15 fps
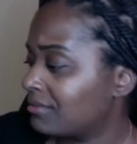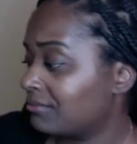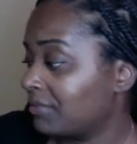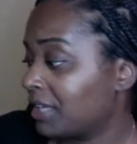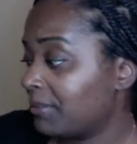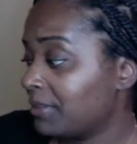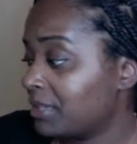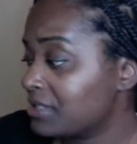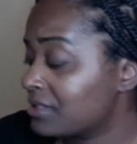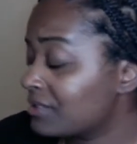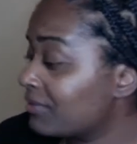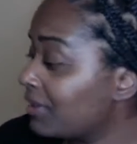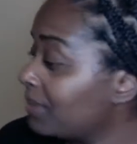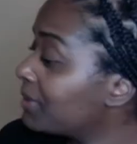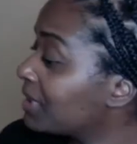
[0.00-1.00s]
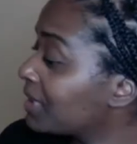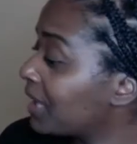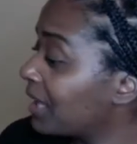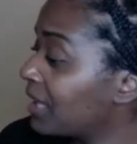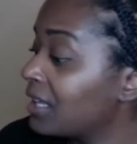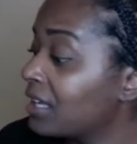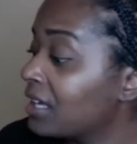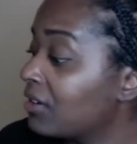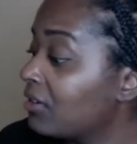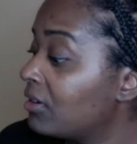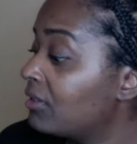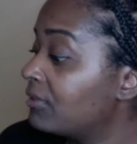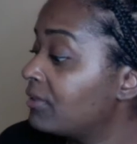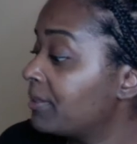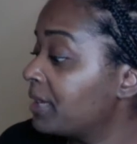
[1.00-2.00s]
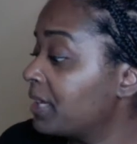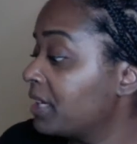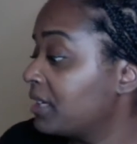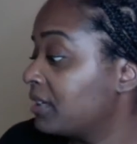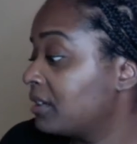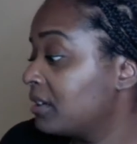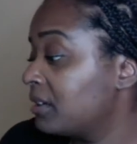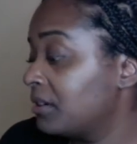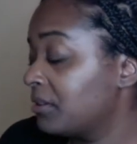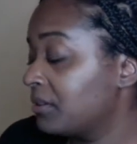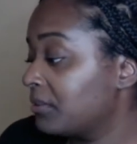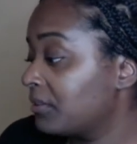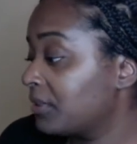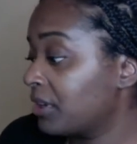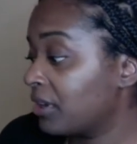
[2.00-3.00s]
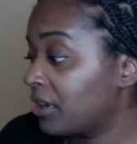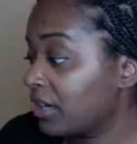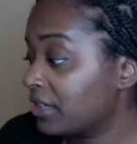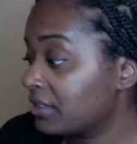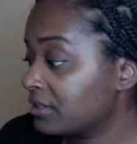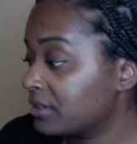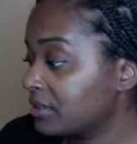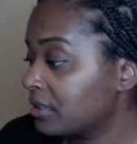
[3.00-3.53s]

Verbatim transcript: Maybe it's the feminine can't let go of a man with a heart.